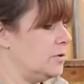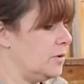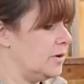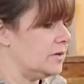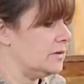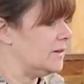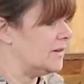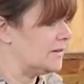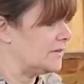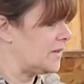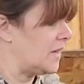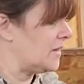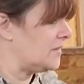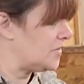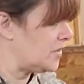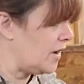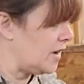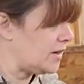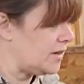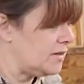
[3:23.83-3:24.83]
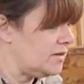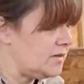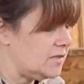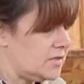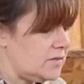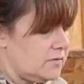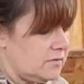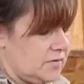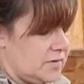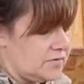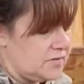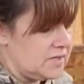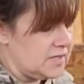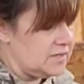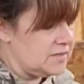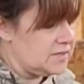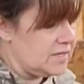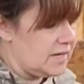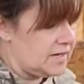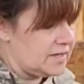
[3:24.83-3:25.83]
what, like 10 seconds?
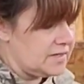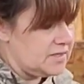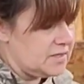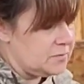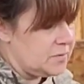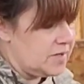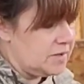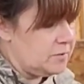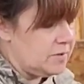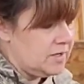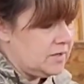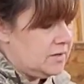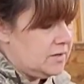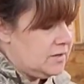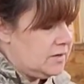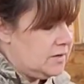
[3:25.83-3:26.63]
15 seconds maybe?